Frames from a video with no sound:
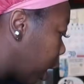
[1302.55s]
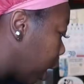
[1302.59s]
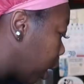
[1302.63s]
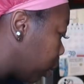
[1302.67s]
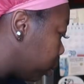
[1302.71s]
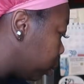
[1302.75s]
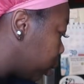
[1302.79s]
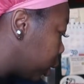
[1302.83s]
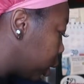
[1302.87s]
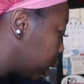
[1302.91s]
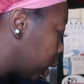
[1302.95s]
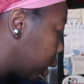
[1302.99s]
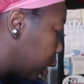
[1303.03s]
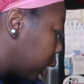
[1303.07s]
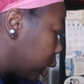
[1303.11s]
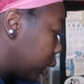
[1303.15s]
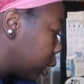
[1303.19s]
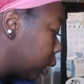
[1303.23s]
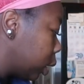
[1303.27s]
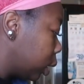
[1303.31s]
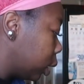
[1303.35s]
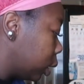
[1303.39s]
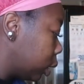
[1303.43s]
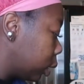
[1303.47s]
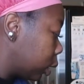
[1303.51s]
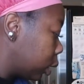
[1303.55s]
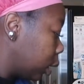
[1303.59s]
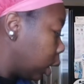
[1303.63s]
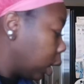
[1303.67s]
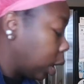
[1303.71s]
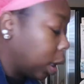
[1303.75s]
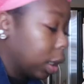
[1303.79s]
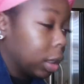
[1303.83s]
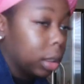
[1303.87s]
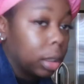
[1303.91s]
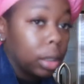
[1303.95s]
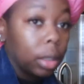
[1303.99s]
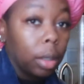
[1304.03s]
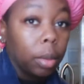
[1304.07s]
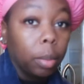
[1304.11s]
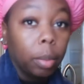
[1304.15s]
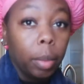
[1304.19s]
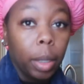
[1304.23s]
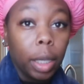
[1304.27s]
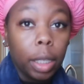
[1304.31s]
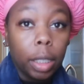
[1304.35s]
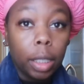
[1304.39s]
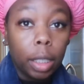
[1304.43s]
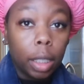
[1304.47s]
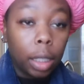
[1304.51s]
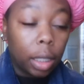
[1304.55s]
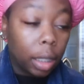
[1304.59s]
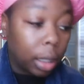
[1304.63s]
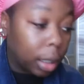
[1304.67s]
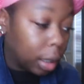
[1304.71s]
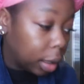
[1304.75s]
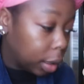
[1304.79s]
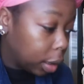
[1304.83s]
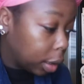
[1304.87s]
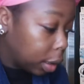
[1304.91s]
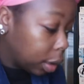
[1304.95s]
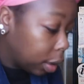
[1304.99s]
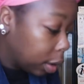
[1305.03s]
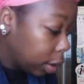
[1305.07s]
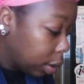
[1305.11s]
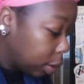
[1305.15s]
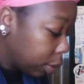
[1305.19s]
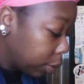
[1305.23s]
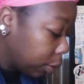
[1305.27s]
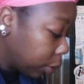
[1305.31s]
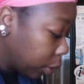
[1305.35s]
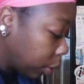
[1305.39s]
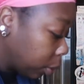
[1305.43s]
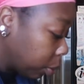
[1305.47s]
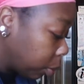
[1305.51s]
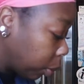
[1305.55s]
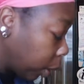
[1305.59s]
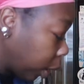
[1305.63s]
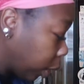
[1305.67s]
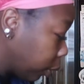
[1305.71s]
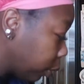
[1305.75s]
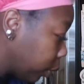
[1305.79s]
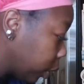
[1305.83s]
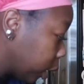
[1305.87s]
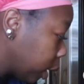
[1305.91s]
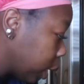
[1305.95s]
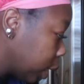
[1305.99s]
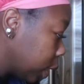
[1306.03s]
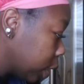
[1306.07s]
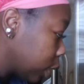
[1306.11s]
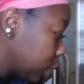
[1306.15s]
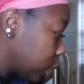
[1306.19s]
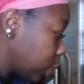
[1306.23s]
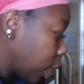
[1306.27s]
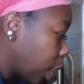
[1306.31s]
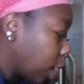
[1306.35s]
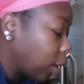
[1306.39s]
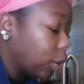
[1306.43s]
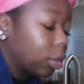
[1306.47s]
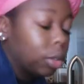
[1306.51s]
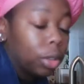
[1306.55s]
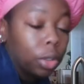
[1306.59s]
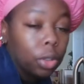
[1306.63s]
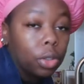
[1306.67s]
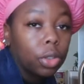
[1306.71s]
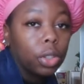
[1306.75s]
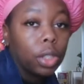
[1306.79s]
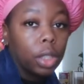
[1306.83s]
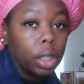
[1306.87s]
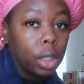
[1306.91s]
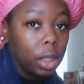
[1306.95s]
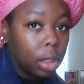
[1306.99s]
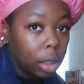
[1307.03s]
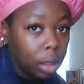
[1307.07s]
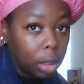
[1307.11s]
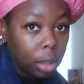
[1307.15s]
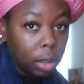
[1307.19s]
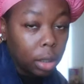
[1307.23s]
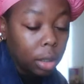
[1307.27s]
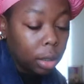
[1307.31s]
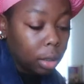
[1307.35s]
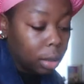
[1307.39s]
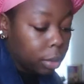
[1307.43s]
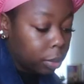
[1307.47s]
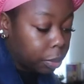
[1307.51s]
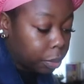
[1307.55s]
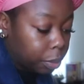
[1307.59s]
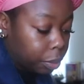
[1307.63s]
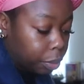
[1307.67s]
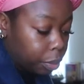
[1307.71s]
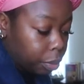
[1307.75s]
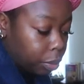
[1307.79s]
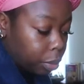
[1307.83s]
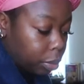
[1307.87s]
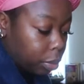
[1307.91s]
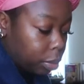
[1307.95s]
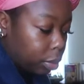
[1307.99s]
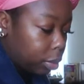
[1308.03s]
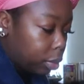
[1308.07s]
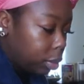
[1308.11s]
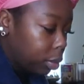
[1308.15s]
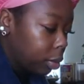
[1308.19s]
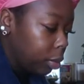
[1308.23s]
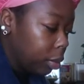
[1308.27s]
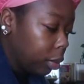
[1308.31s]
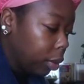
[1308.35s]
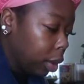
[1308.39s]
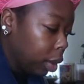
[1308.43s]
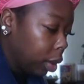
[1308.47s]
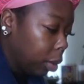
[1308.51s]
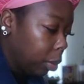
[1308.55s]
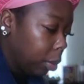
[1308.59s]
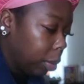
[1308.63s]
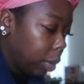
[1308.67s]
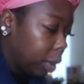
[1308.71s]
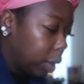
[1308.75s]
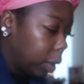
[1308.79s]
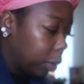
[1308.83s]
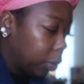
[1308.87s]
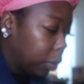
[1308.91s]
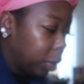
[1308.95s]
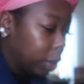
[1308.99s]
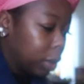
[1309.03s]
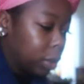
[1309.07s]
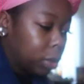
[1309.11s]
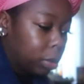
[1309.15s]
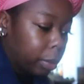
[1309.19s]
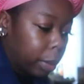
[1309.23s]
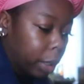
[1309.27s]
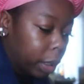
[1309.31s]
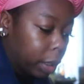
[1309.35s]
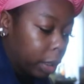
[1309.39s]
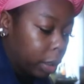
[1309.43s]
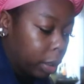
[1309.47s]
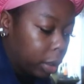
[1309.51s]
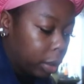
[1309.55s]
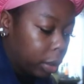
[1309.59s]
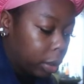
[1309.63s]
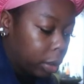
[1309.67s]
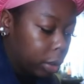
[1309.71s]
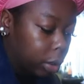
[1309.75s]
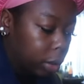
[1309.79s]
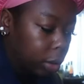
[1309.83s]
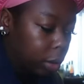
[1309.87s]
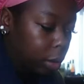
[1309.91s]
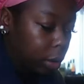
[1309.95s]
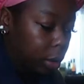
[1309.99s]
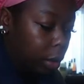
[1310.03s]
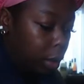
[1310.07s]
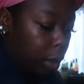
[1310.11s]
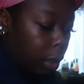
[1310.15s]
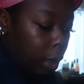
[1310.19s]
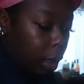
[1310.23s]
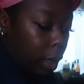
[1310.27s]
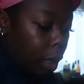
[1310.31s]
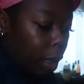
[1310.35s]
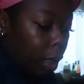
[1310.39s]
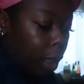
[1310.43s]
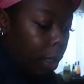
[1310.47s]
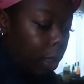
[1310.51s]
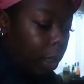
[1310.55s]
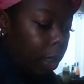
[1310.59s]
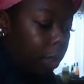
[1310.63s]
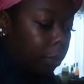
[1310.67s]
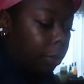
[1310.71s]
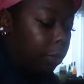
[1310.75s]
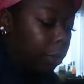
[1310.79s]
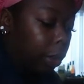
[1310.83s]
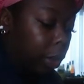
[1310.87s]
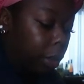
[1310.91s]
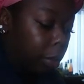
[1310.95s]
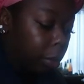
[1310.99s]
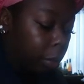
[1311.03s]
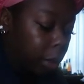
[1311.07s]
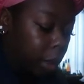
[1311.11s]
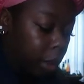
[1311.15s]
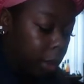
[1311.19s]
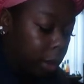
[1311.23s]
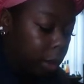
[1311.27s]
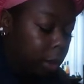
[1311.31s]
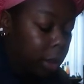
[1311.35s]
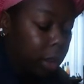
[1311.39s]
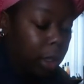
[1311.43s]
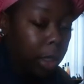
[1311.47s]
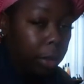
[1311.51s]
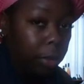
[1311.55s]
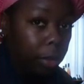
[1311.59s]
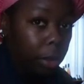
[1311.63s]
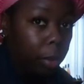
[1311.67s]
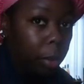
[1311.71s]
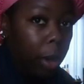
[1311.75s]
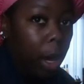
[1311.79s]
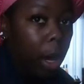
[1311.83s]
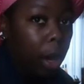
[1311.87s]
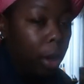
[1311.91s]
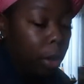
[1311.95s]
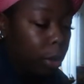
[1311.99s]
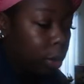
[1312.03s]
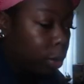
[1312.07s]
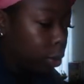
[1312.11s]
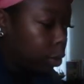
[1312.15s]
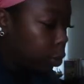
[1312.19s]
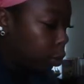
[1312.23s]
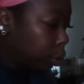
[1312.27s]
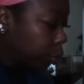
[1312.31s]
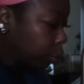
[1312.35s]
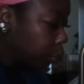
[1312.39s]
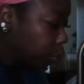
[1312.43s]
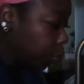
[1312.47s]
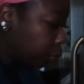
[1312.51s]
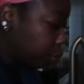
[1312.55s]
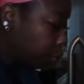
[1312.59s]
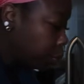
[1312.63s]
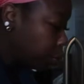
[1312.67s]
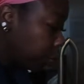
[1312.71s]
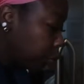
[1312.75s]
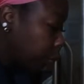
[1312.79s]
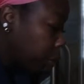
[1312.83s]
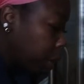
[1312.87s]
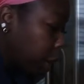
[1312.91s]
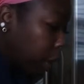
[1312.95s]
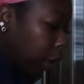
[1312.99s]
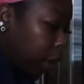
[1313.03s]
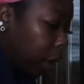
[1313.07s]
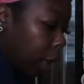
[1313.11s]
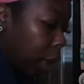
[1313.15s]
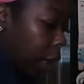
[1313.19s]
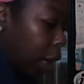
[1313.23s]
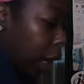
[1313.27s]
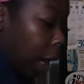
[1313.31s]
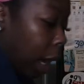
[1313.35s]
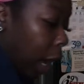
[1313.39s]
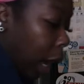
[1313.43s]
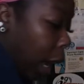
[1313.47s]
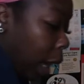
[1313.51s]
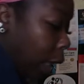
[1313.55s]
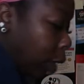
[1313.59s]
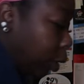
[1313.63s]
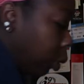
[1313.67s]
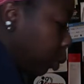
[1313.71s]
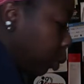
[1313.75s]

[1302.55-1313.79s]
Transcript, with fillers: I'm just cooking some bacon for breakfast. Y'all, I don't usually cook, but when there's somebody here and it get very much living on my own, I